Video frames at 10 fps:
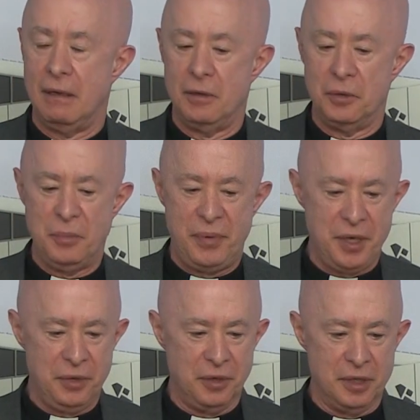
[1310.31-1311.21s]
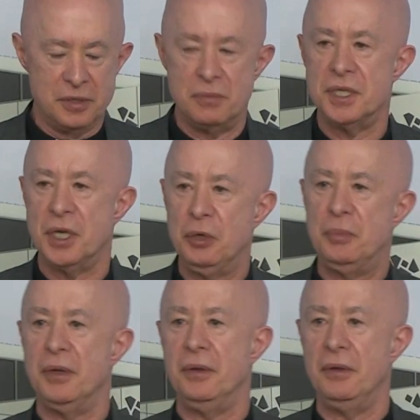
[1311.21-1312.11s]
along the Pinner Road was
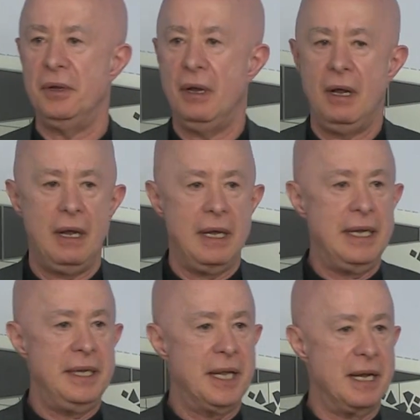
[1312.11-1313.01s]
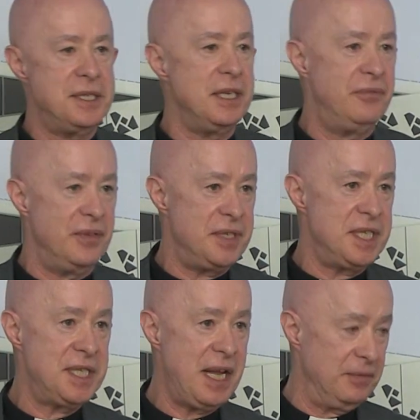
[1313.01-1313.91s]
opened in
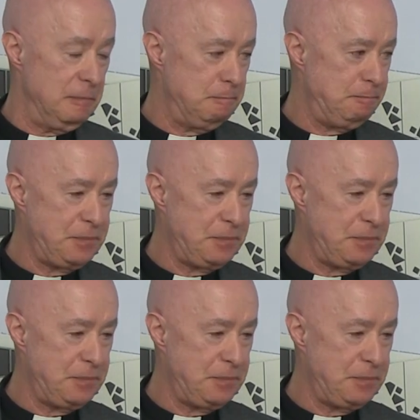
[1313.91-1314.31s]
1957,